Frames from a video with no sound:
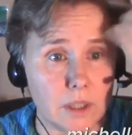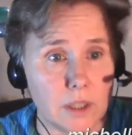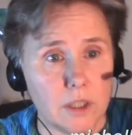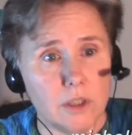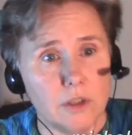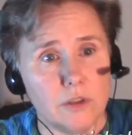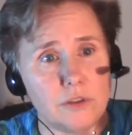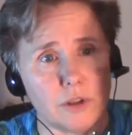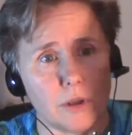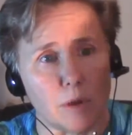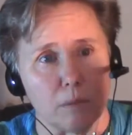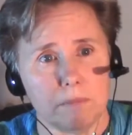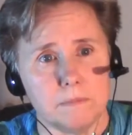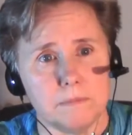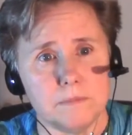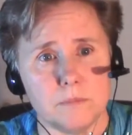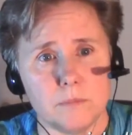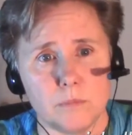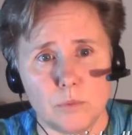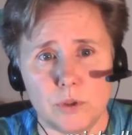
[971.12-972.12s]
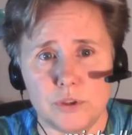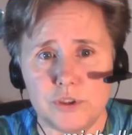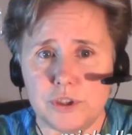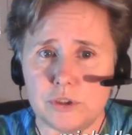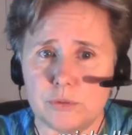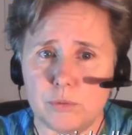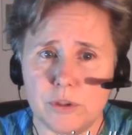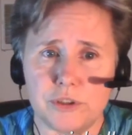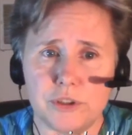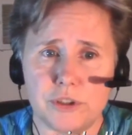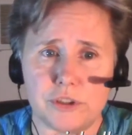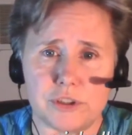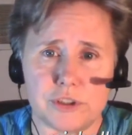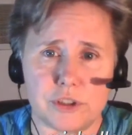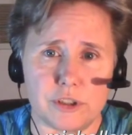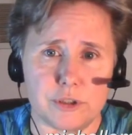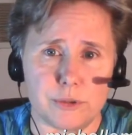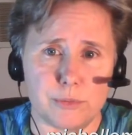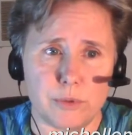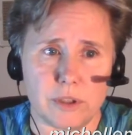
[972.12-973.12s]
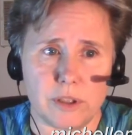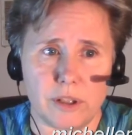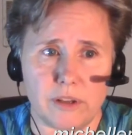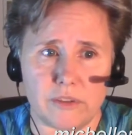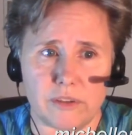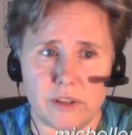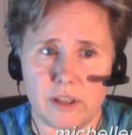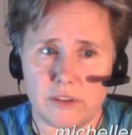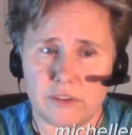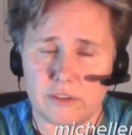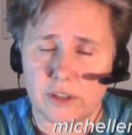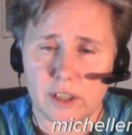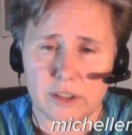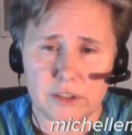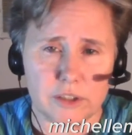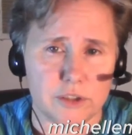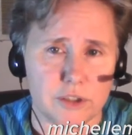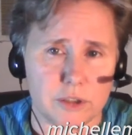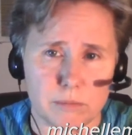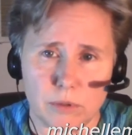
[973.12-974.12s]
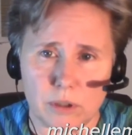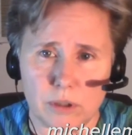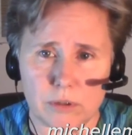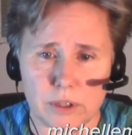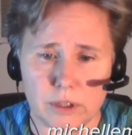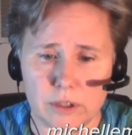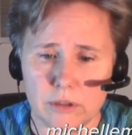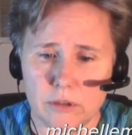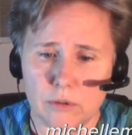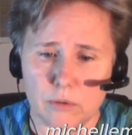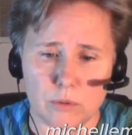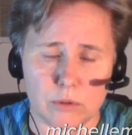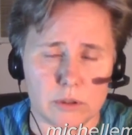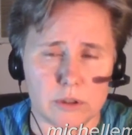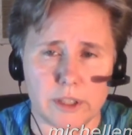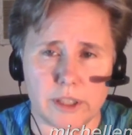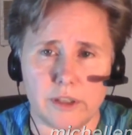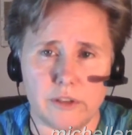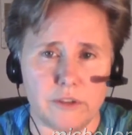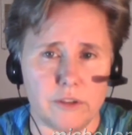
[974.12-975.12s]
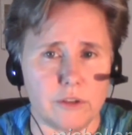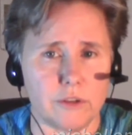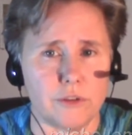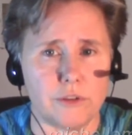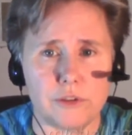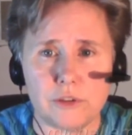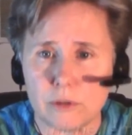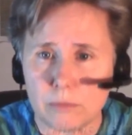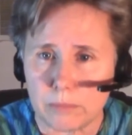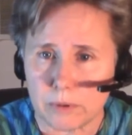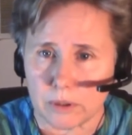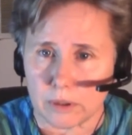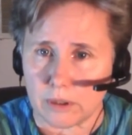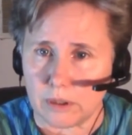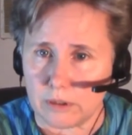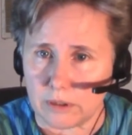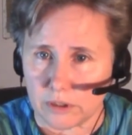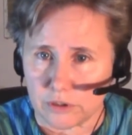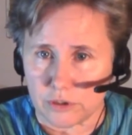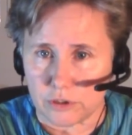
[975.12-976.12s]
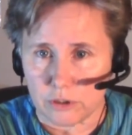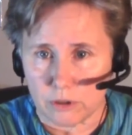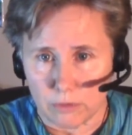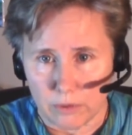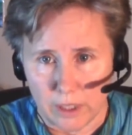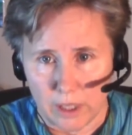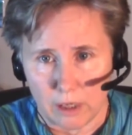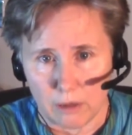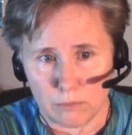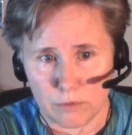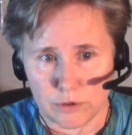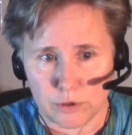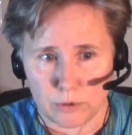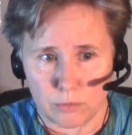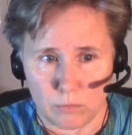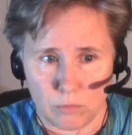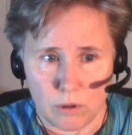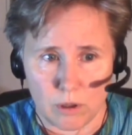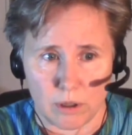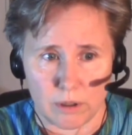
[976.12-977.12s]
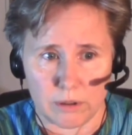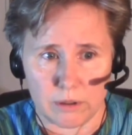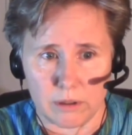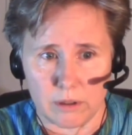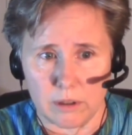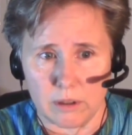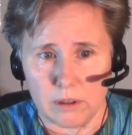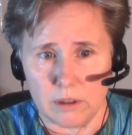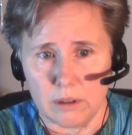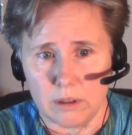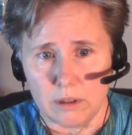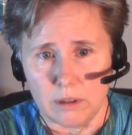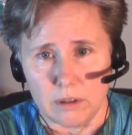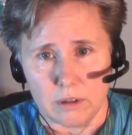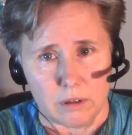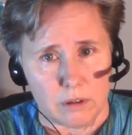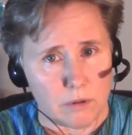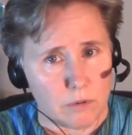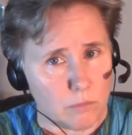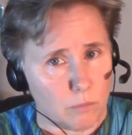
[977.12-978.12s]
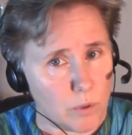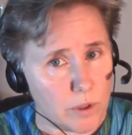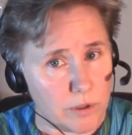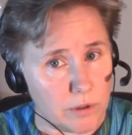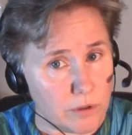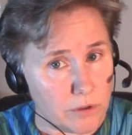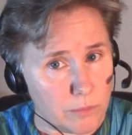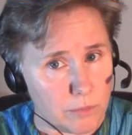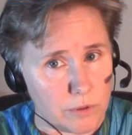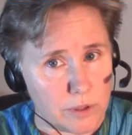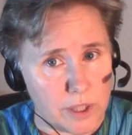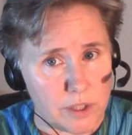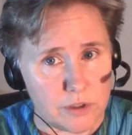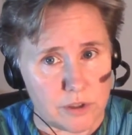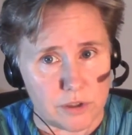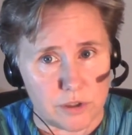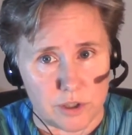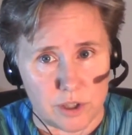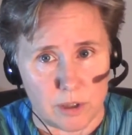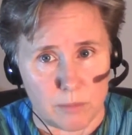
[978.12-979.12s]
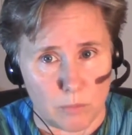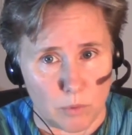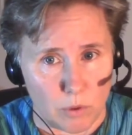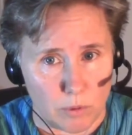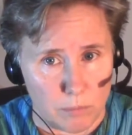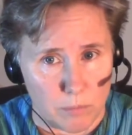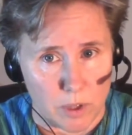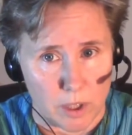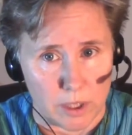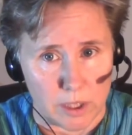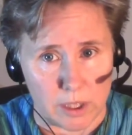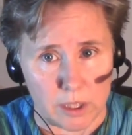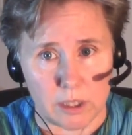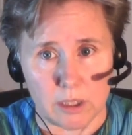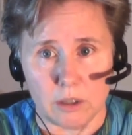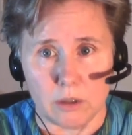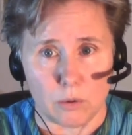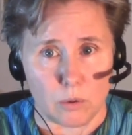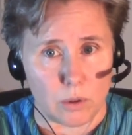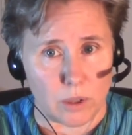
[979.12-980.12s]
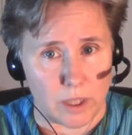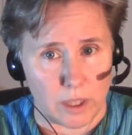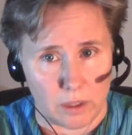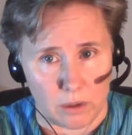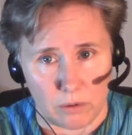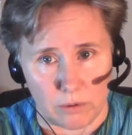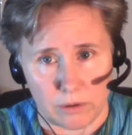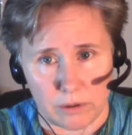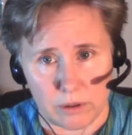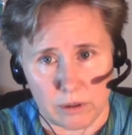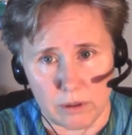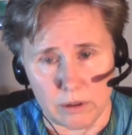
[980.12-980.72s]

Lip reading: So, we just want you to start to realize it's not that you're broken or lazy or stupid, that you don't have what you want, whether it's relationship or money or health.